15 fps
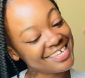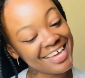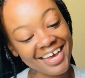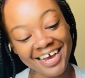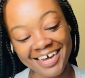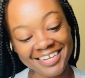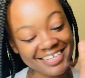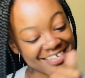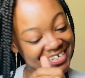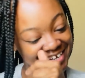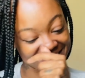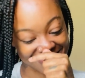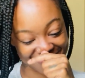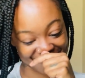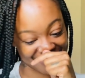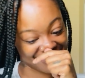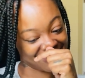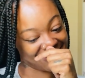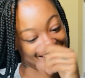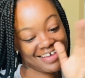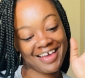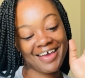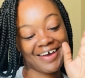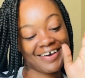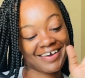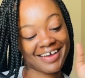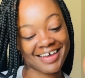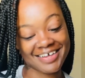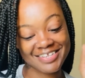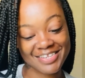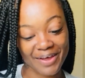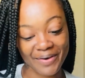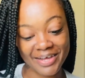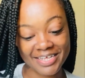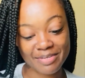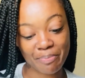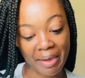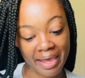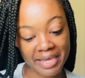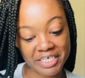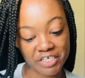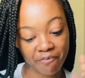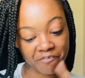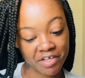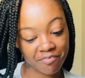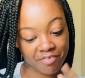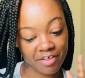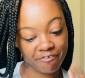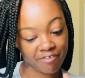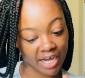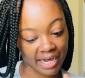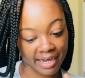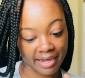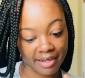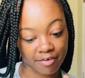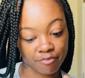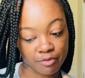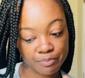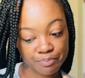I love y'all so bad. Okay, so it's page 55.